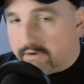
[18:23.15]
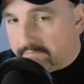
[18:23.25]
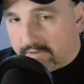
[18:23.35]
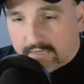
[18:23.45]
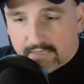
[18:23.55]
It,
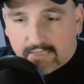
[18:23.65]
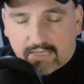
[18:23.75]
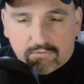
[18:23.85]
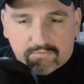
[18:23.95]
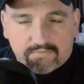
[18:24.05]

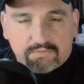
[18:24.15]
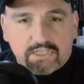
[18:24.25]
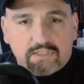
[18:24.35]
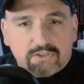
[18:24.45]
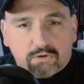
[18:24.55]
and you
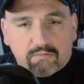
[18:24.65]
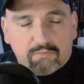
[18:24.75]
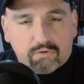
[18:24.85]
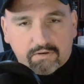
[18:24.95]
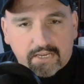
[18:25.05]
see this all
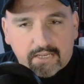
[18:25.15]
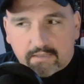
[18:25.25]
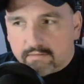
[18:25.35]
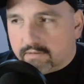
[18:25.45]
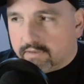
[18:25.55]
more
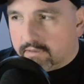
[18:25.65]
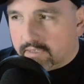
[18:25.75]
in